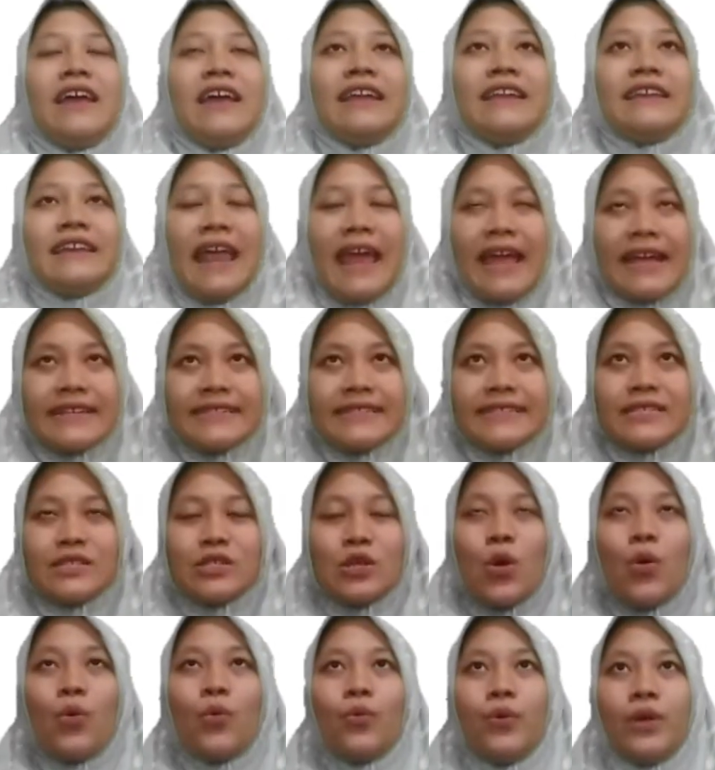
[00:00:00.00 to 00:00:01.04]
Next,
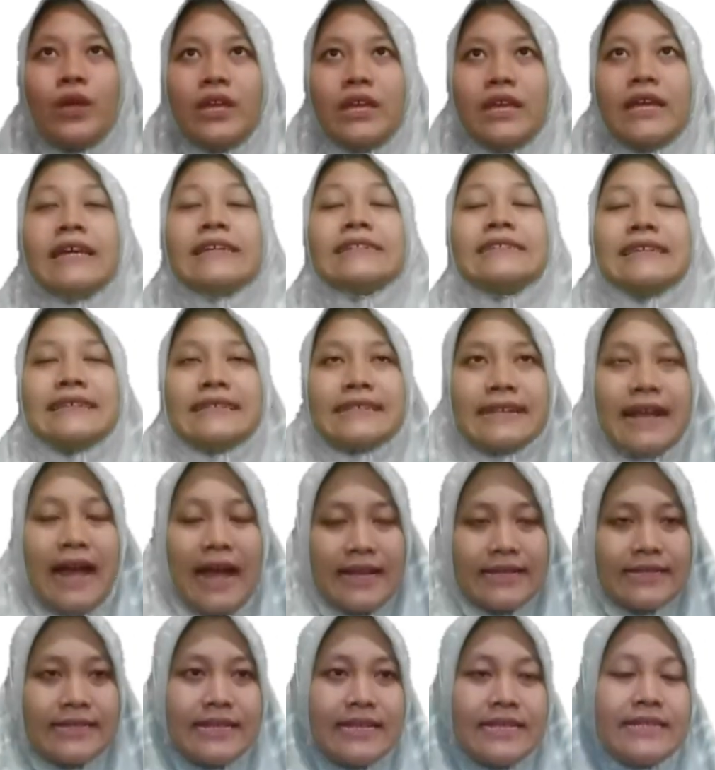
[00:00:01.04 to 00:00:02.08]
we
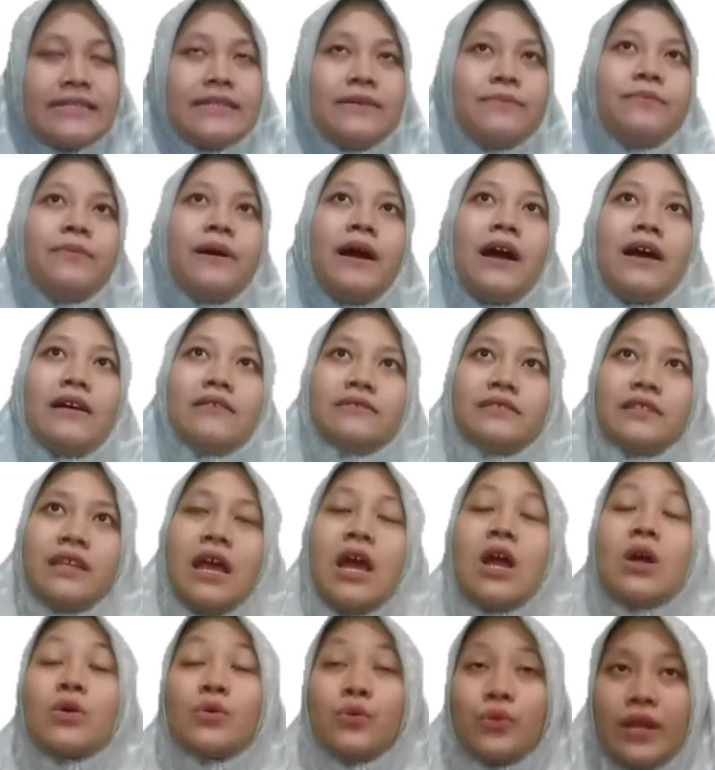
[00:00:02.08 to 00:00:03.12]
discuss about
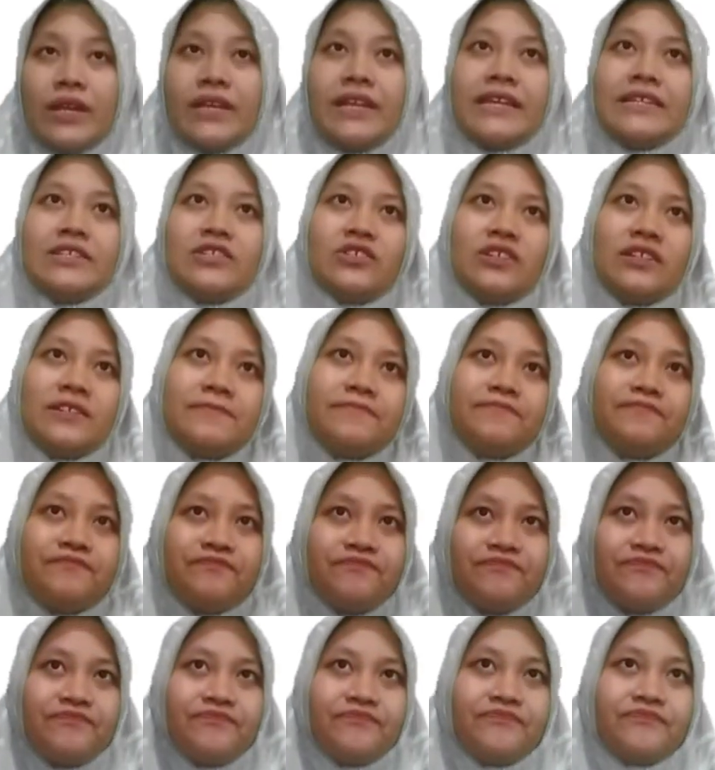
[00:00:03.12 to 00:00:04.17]
gradation.
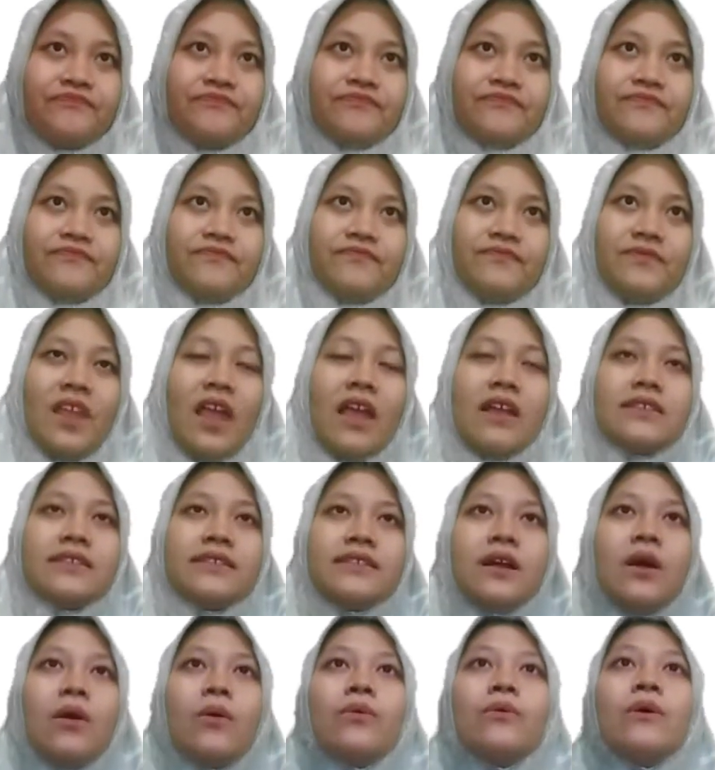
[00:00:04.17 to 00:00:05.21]

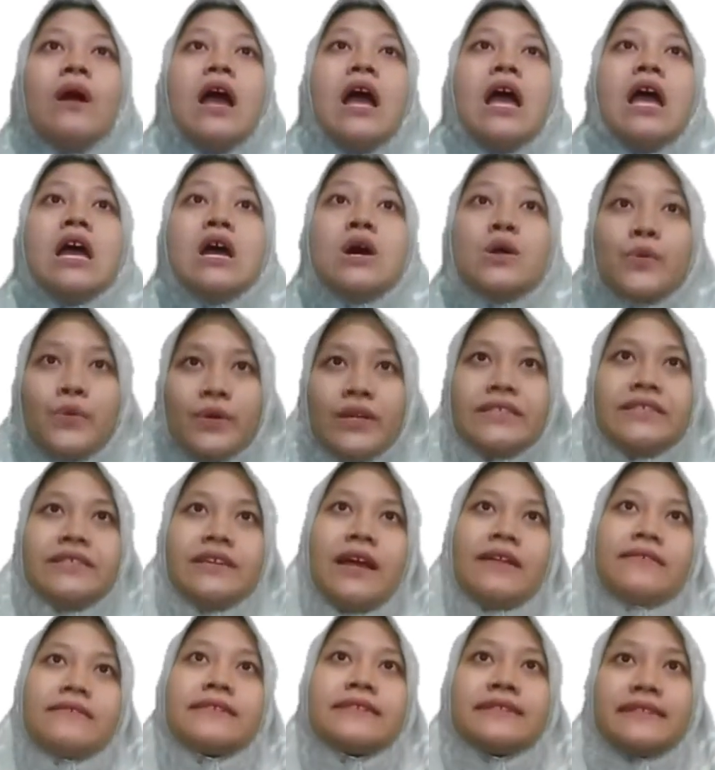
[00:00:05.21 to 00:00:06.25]
So,
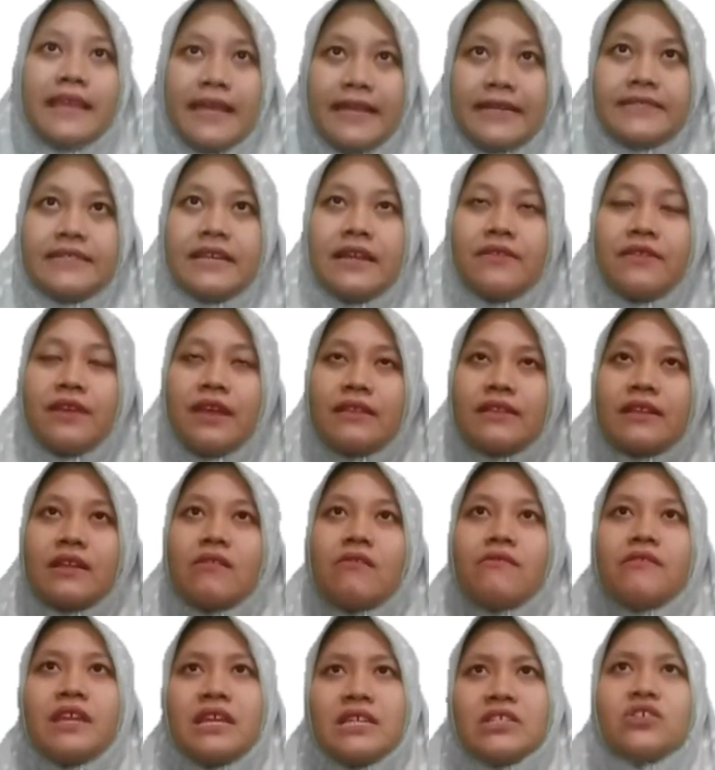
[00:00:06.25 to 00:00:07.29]
Richard states that
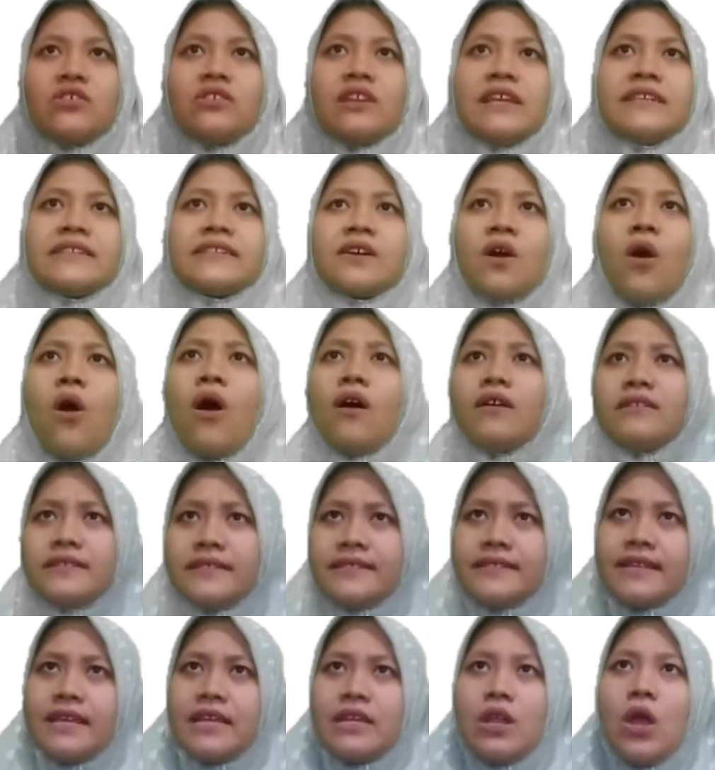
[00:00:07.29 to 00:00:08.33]
gradation is
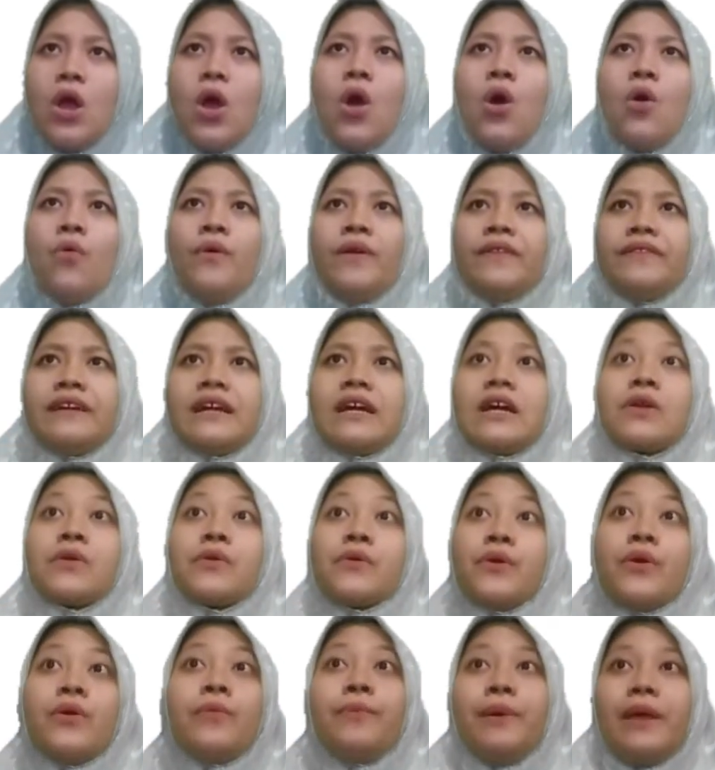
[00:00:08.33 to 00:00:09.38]
concerned with the
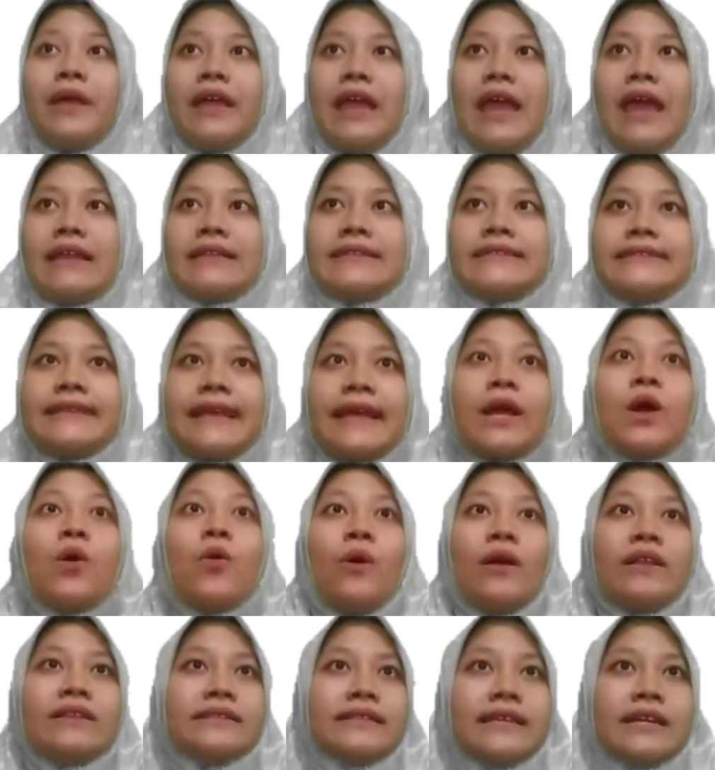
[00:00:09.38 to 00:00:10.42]
grouping and
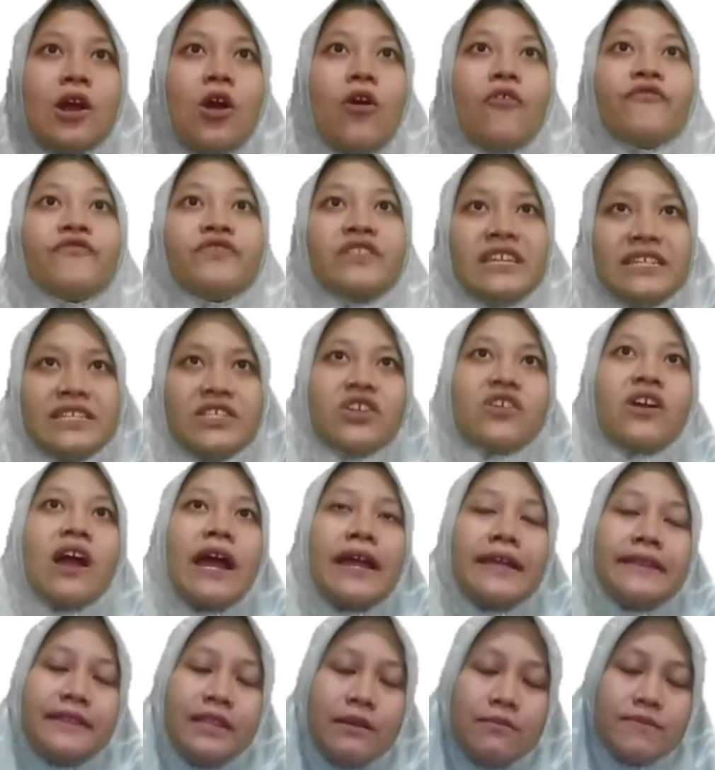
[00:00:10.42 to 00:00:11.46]
sequencing of teaching
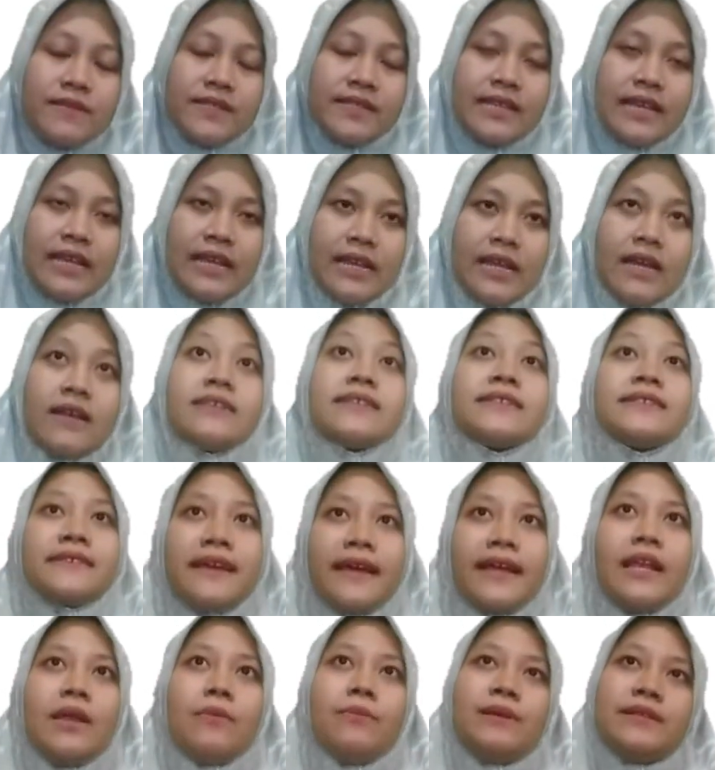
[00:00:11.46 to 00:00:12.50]
items in a
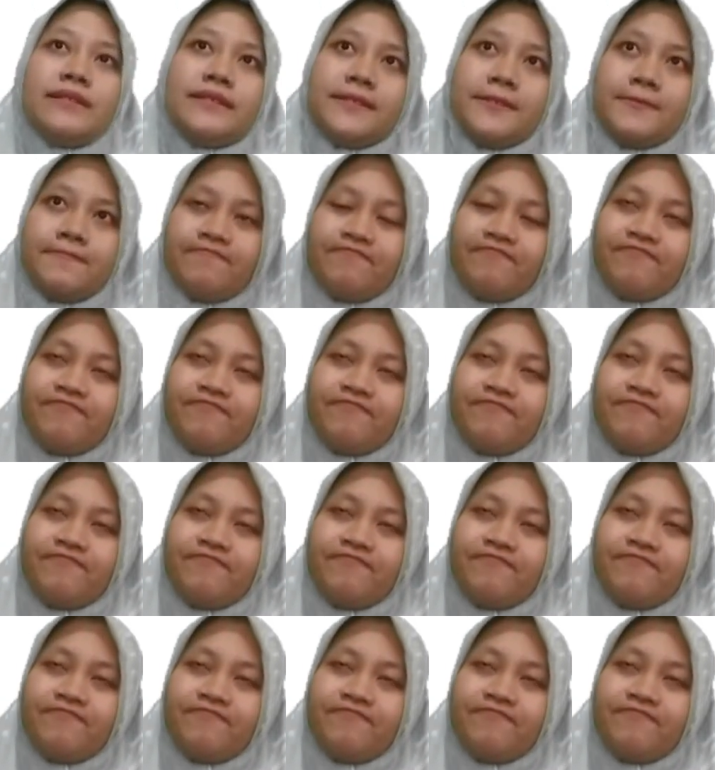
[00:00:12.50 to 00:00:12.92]
syllabus.